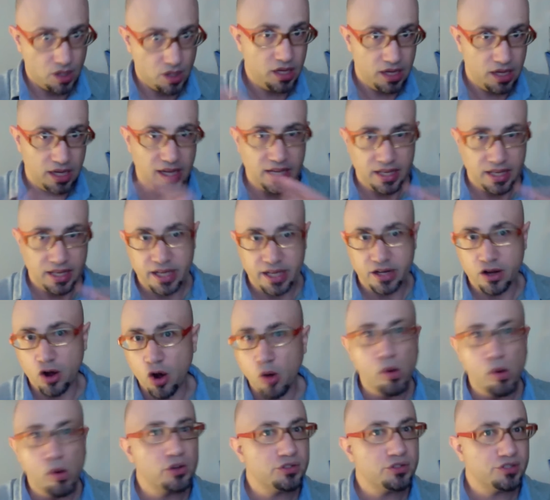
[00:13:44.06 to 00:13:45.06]
in
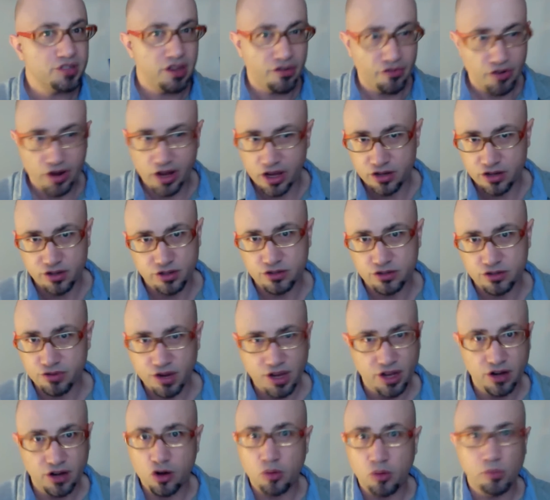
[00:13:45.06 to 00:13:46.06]
almost every industry
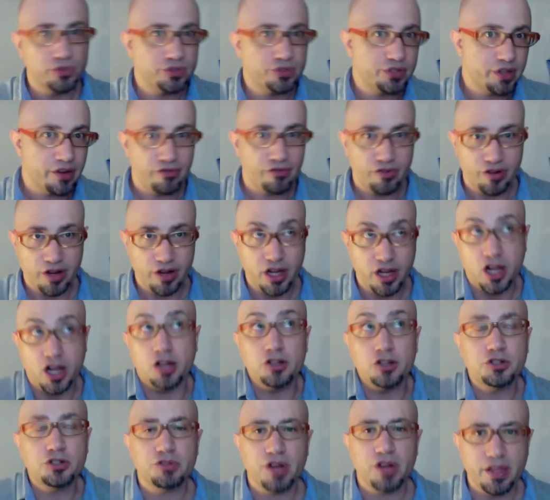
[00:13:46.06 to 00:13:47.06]
and in almost every
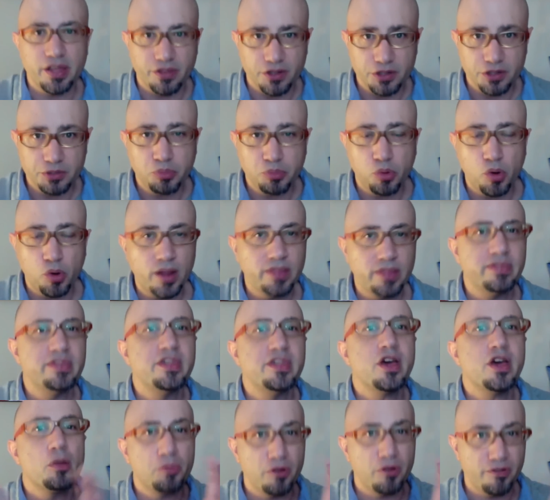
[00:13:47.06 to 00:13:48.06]
country at this point.
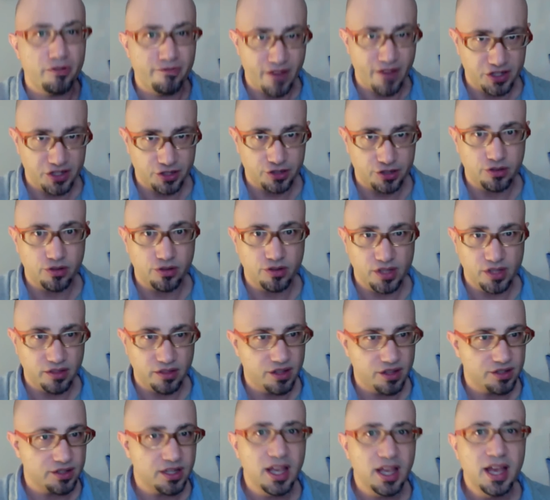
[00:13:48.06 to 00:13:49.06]
They're professionals at
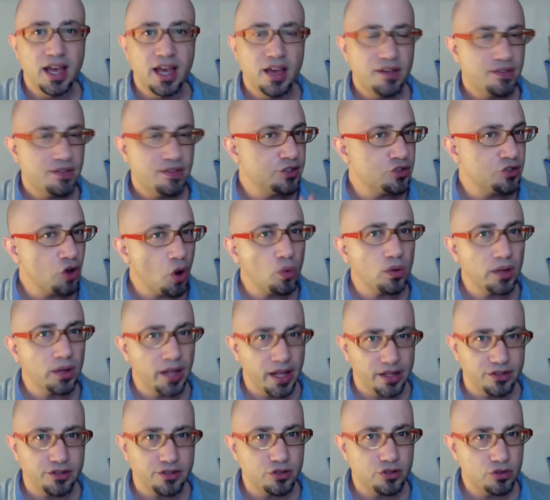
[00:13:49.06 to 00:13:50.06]
this. They don't
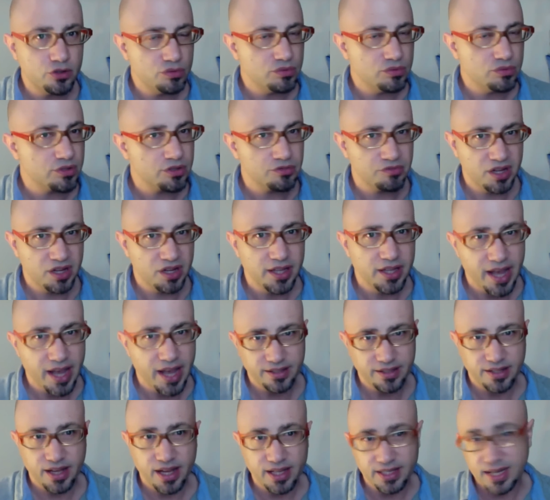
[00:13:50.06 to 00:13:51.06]
let students read the
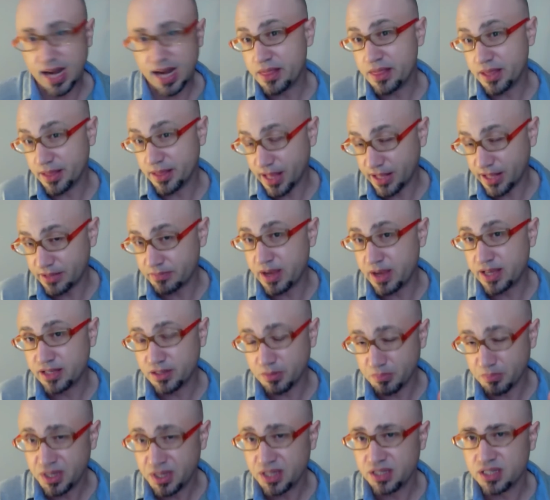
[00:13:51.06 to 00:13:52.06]
essays, and I think that makes a
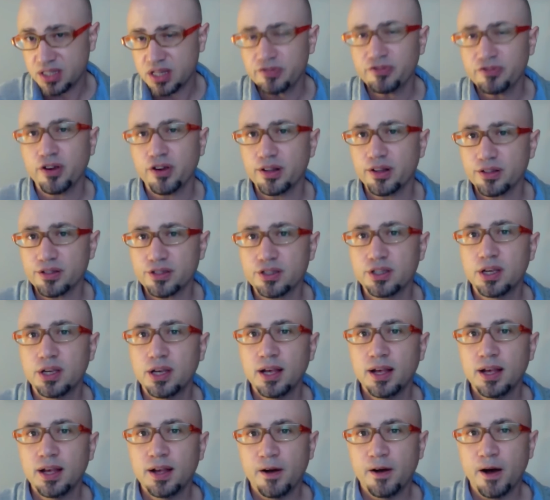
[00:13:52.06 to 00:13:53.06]
big difference.
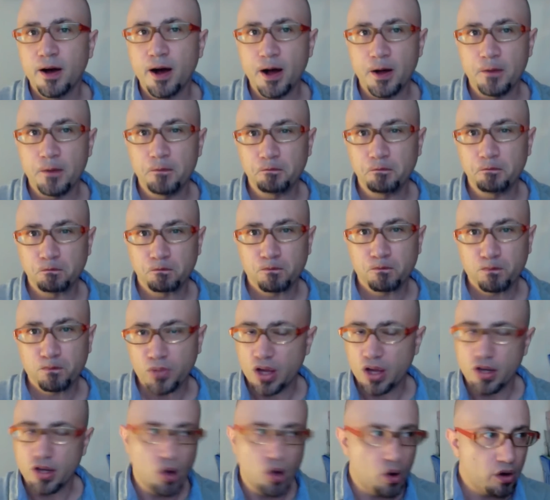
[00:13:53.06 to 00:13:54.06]

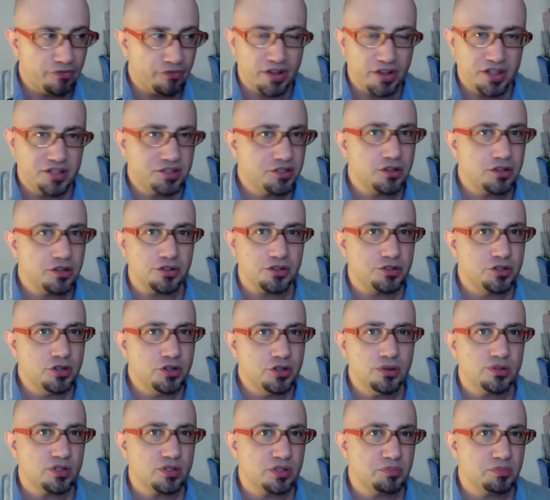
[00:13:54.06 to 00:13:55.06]
No offense to the
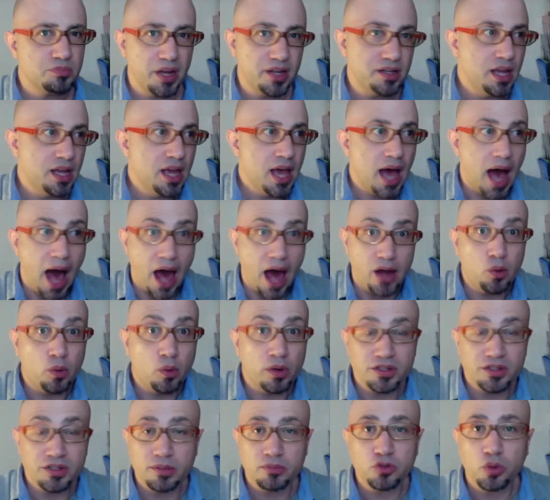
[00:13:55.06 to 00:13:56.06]
students, but I don't
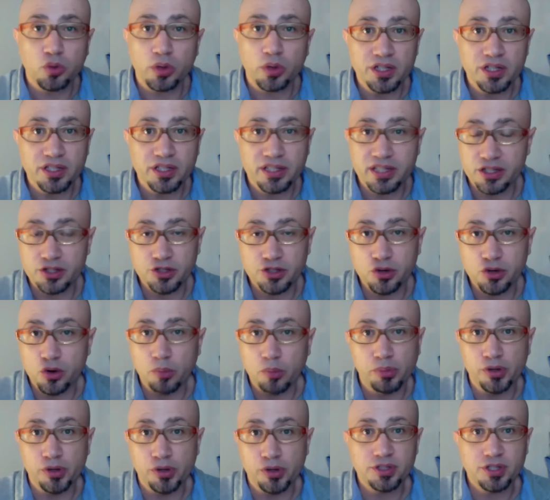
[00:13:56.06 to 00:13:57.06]
want some 26-year-old
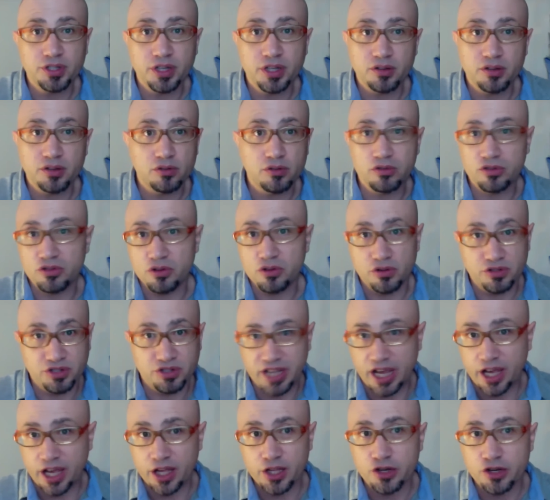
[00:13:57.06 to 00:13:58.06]
person,
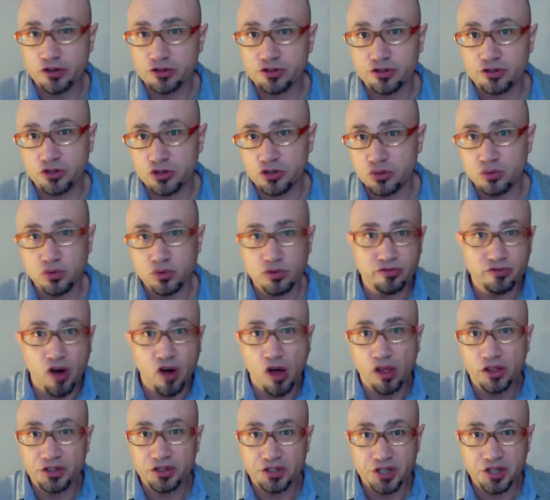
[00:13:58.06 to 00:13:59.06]
second-year student who
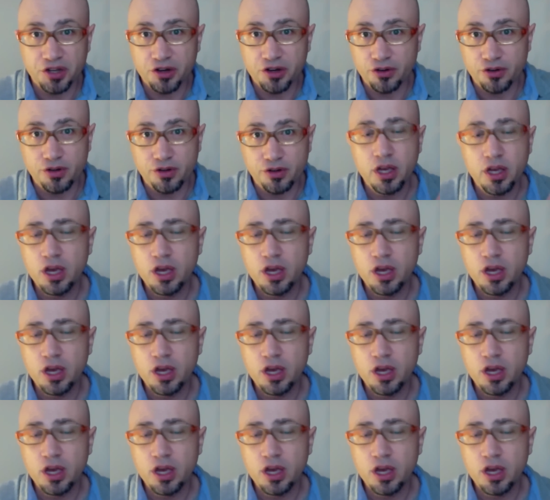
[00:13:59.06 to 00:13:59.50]
volunteered